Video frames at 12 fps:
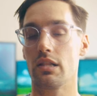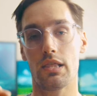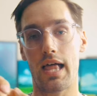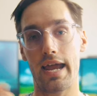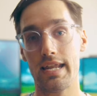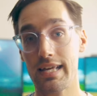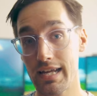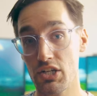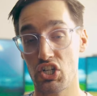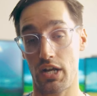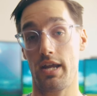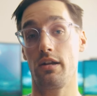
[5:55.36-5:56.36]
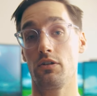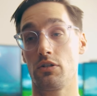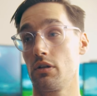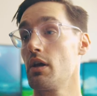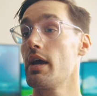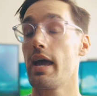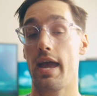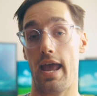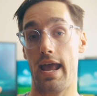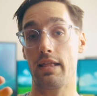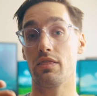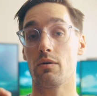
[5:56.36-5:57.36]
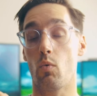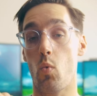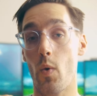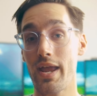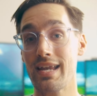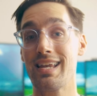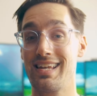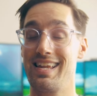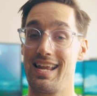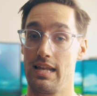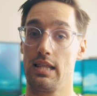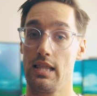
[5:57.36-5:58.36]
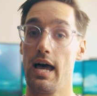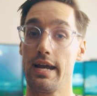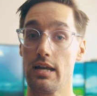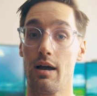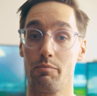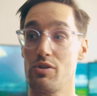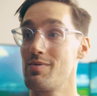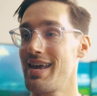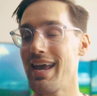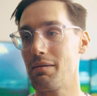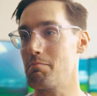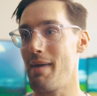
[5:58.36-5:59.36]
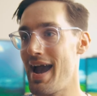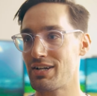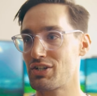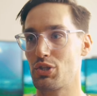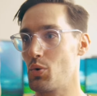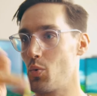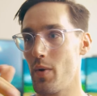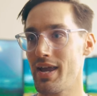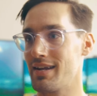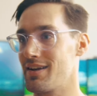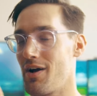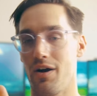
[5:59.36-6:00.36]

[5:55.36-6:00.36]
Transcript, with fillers: the lighting had changed, and the wind didn't line up. You can't match the wind